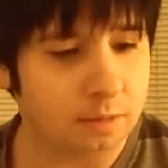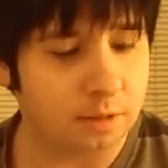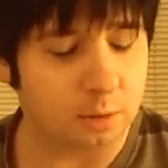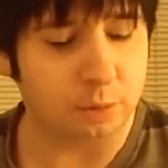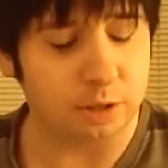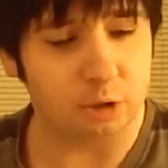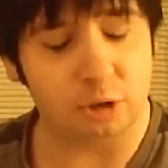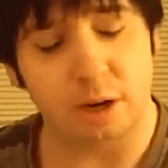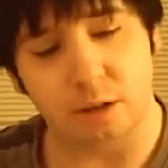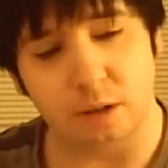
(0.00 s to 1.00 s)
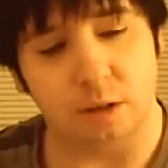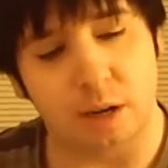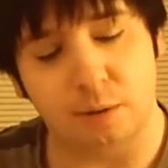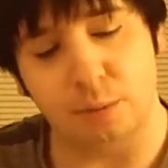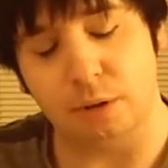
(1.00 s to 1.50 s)
because when you're straight, it's like you
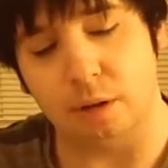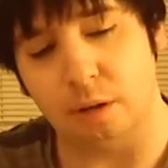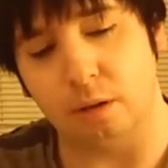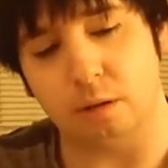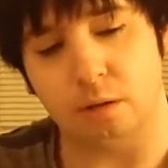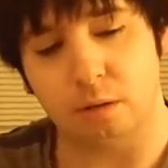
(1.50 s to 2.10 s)
have to be like,